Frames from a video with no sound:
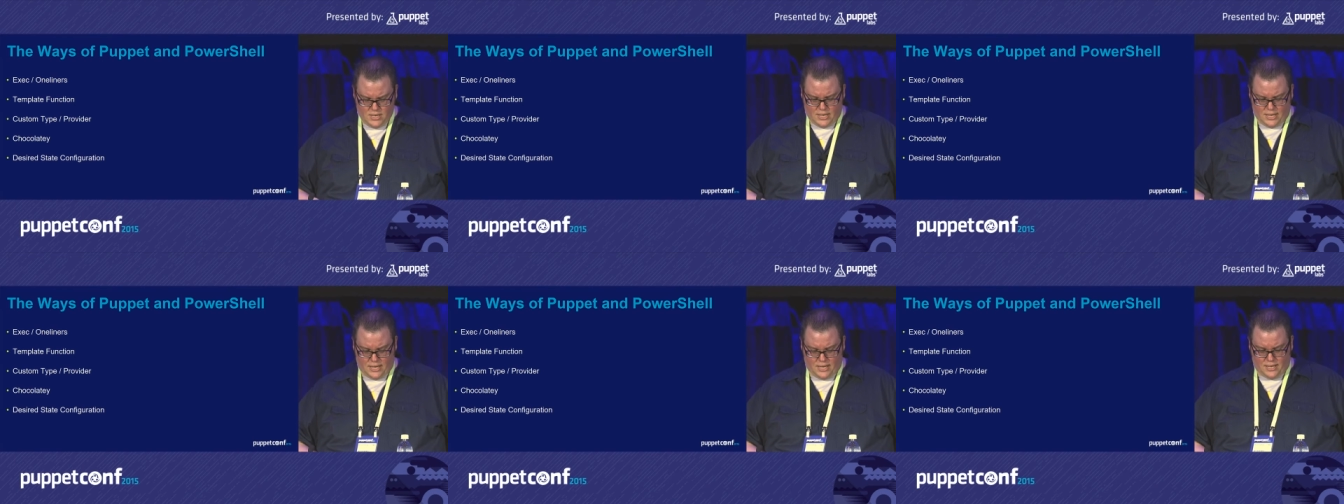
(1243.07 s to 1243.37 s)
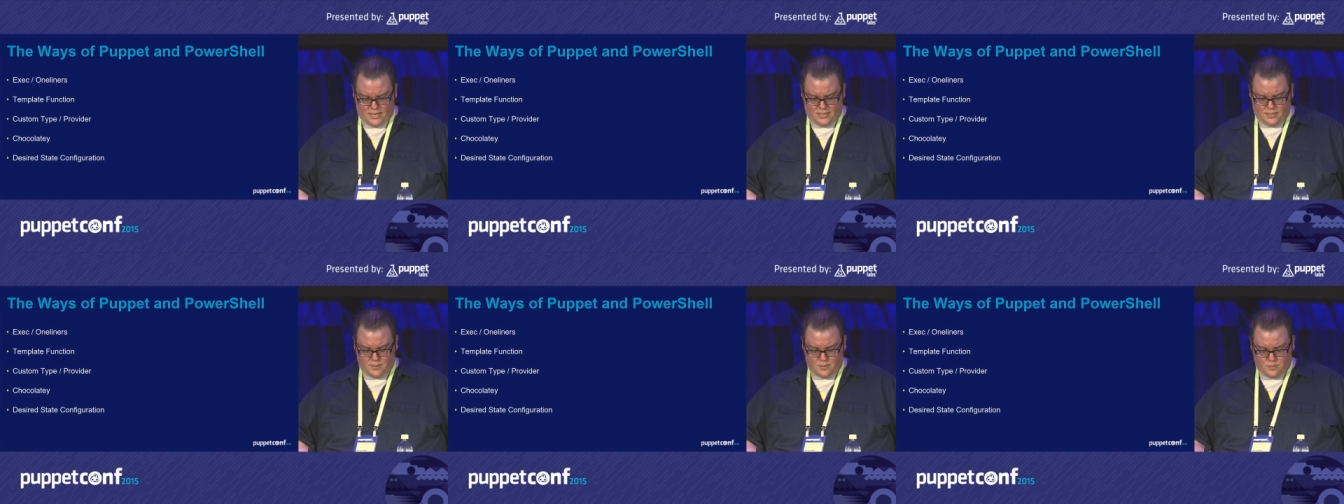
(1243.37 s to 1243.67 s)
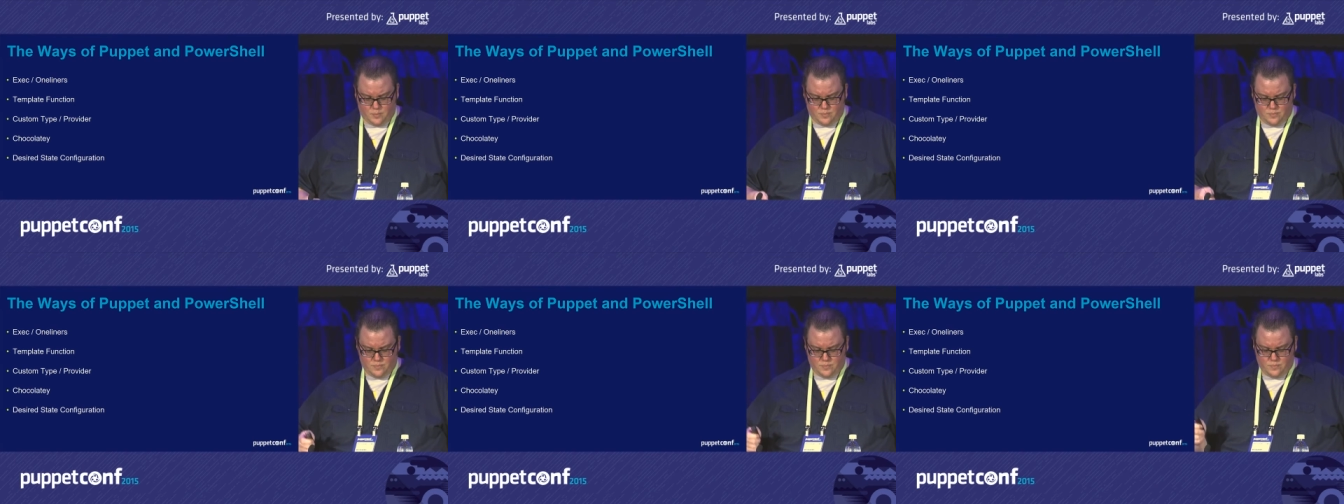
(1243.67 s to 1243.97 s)
Uh,
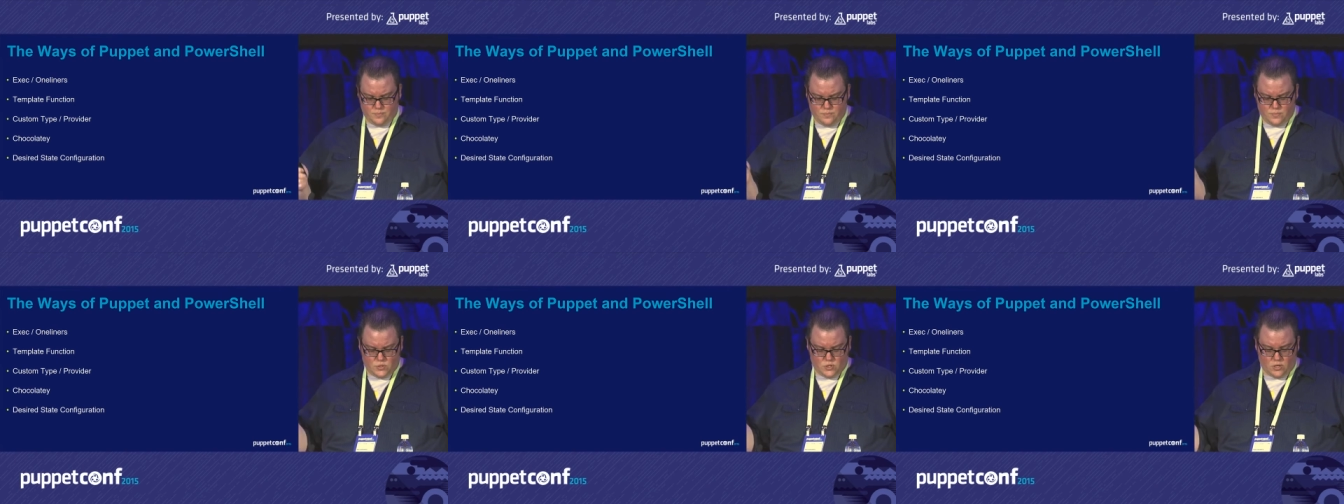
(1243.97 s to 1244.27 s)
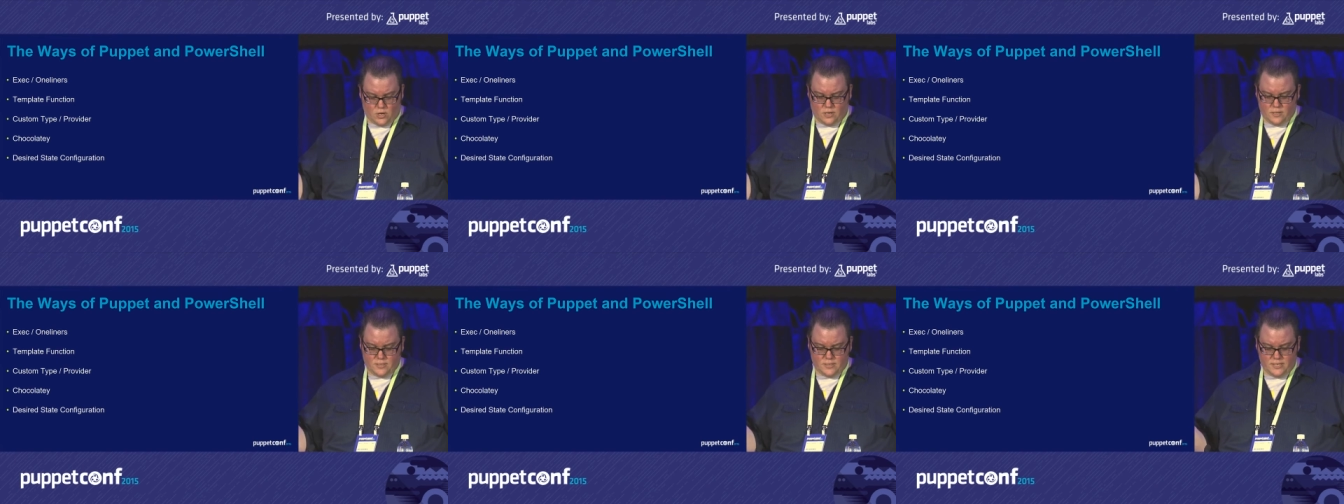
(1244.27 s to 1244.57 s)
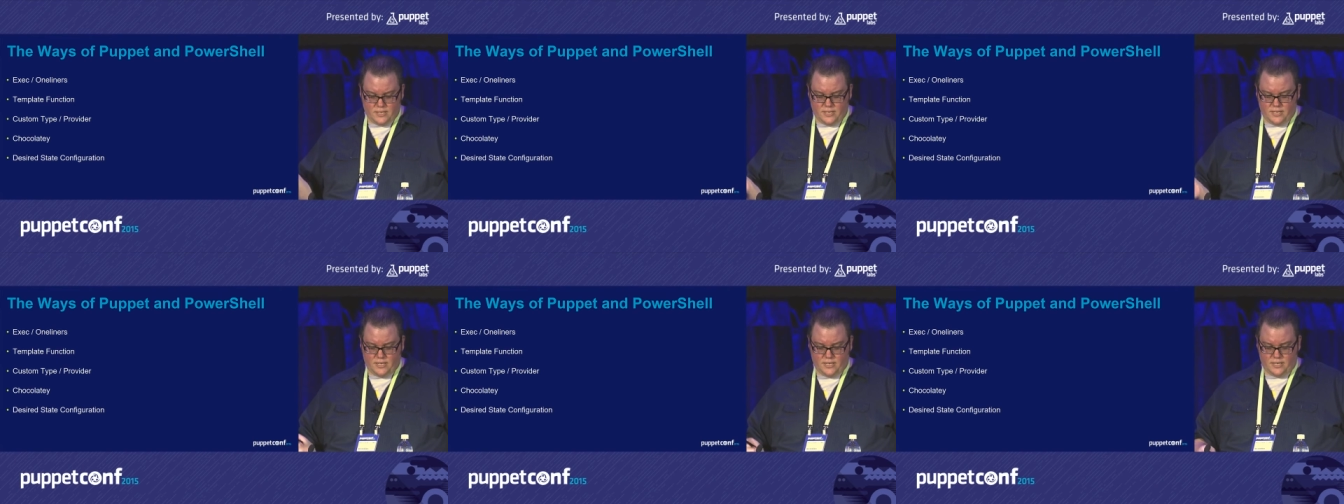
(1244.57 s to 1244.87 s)

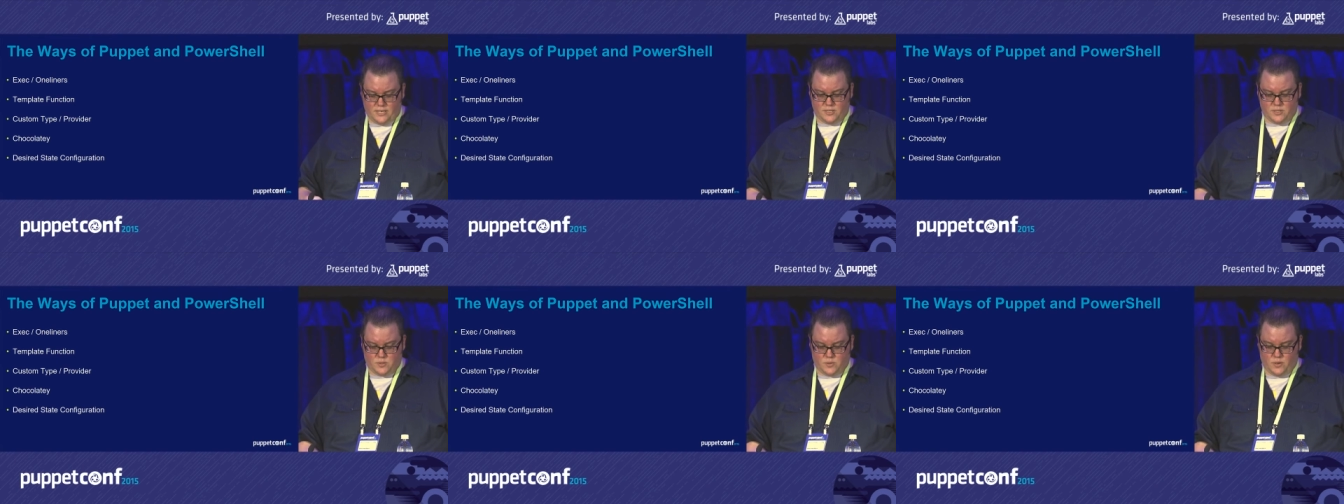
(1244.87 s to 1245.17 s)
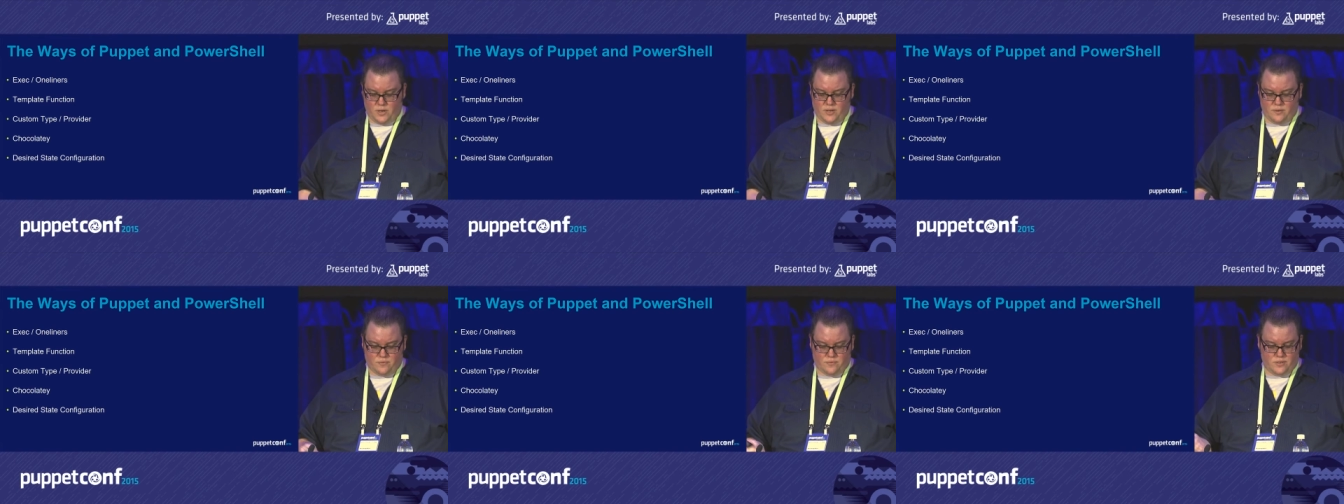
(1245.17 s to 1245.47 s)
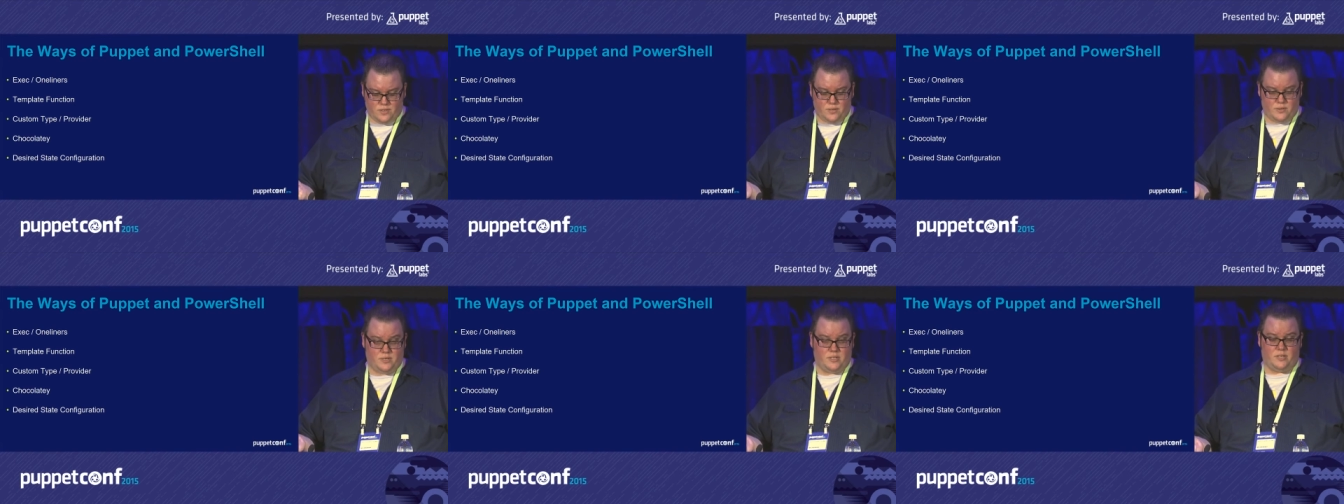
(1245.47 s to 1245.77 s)
Chocolatey is great
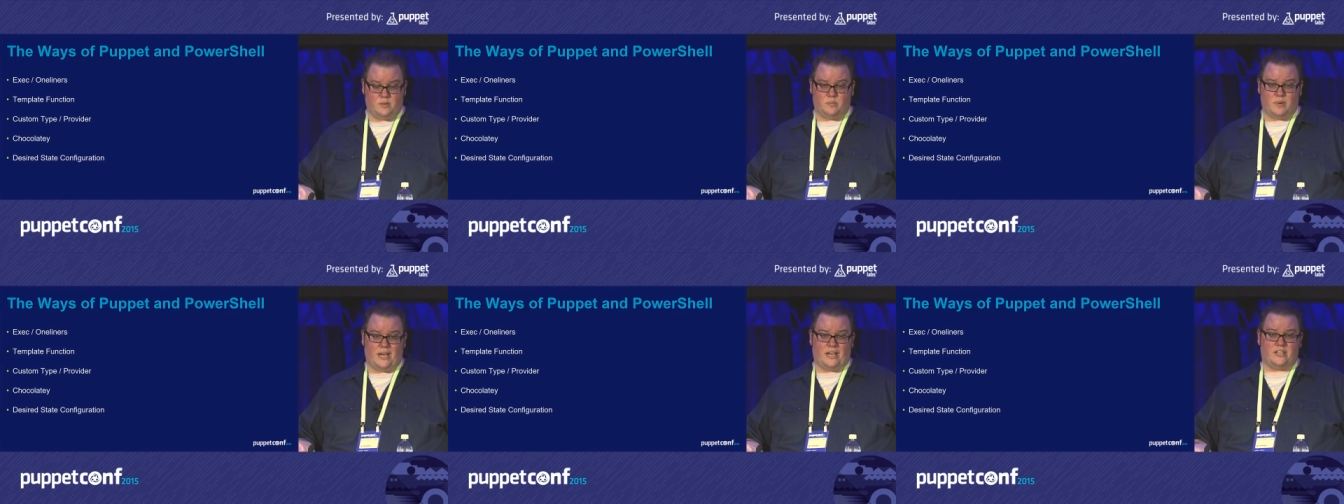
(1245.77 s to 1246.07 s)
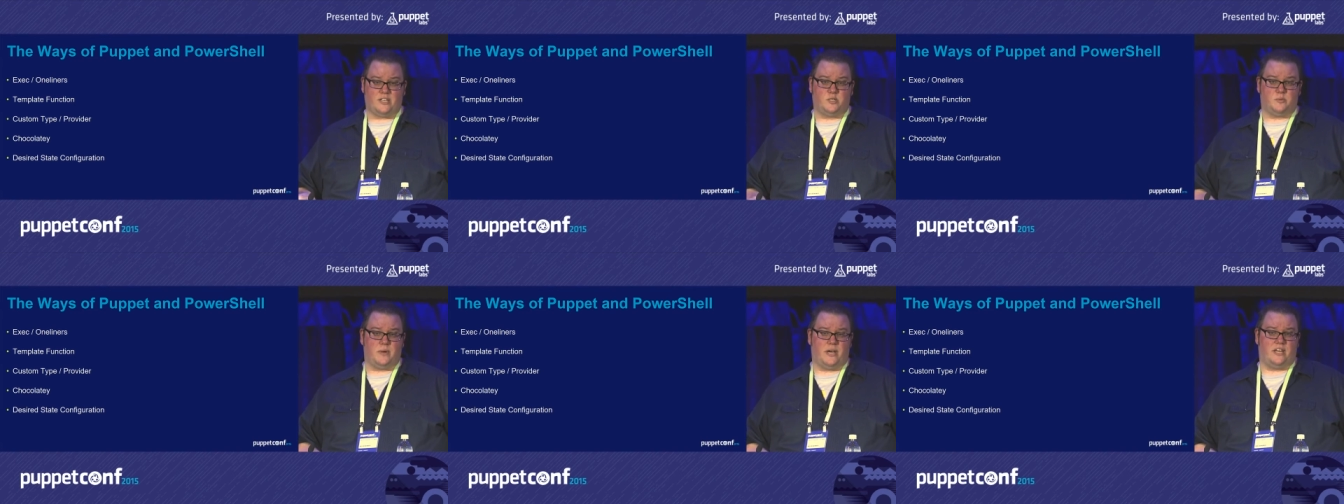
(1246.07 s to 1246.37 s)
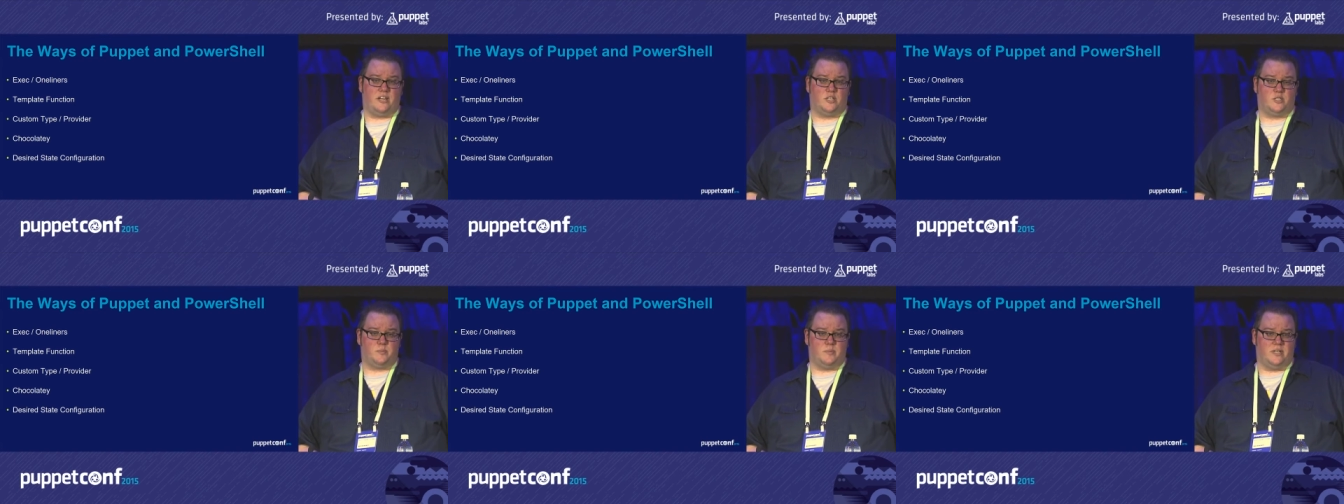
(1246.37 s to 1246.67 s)
for doing package
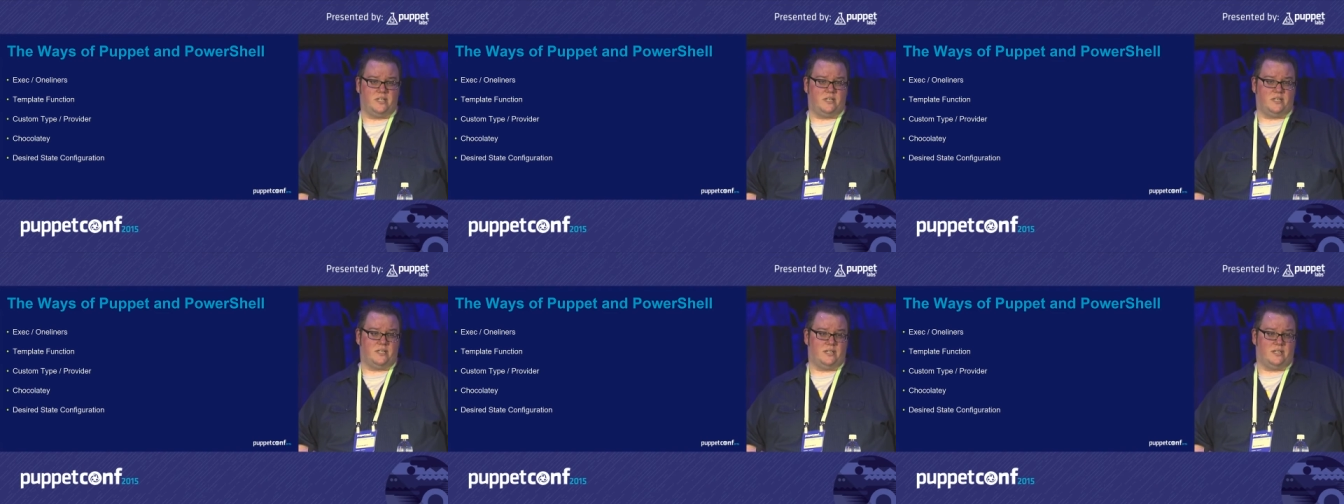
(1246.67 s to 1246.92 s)
management